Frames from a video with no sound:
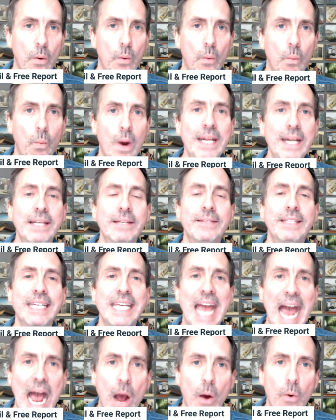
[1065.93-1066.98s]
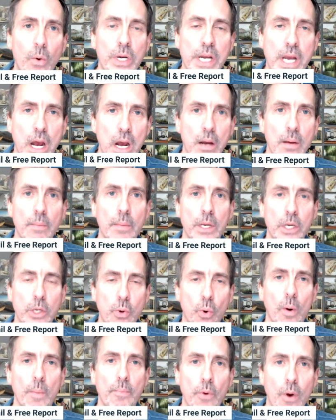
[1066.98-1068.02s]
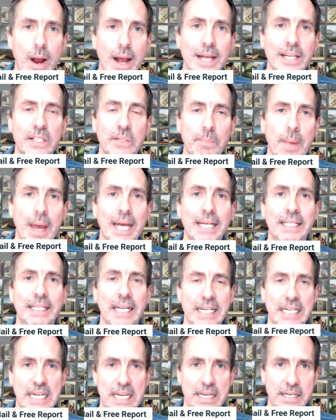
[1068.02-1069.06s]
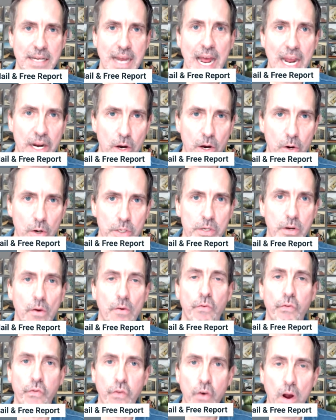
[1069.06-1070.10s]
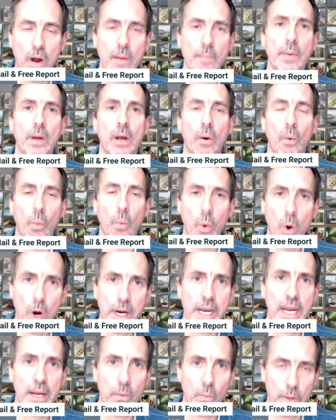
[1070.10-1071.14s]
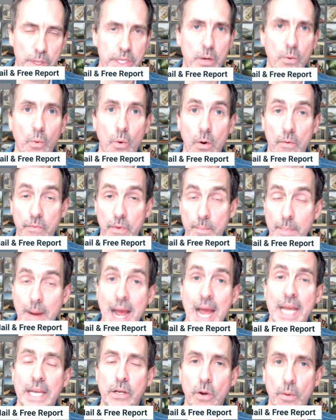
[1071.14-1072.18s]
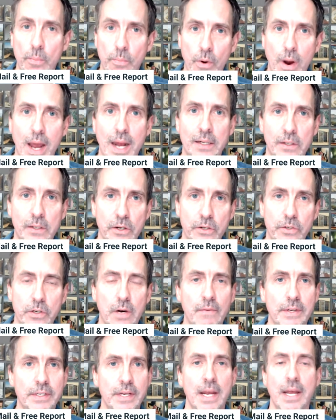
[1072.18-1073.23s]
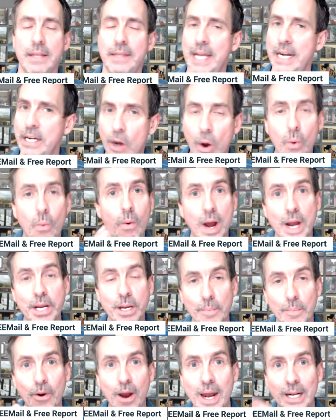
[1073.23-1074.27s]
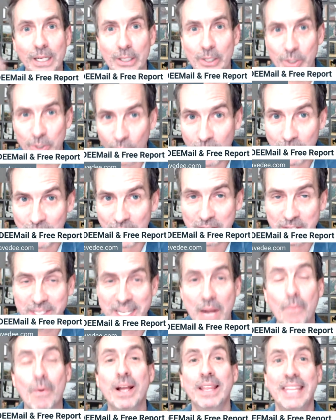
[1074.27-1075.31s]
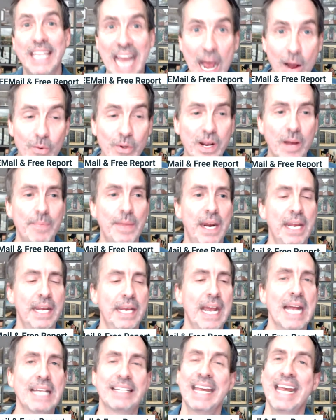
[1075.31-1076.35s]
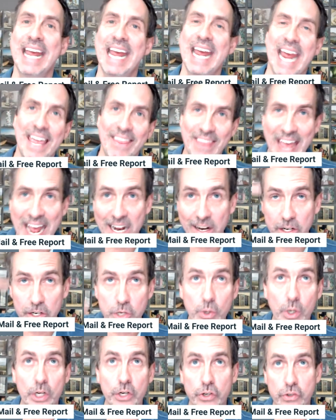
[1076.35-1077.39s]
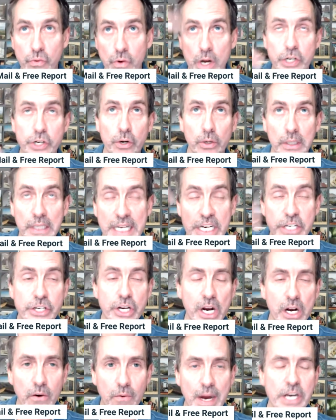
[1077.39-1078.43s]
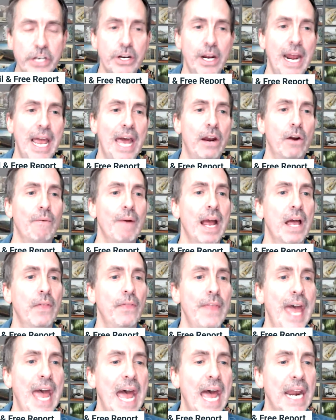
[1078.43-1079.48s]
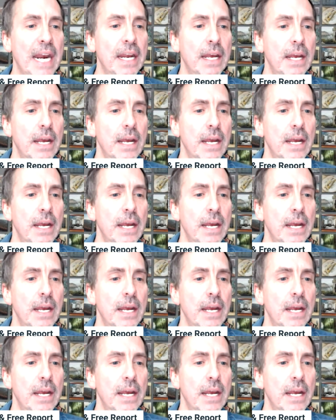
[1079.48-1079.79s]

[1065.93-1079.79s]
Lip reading: what is the outcome your prospect desires from working with you or from buying your product or service? They don't want your product or service. They want the outcome that it gets. And that you construct your lead generation ad around that.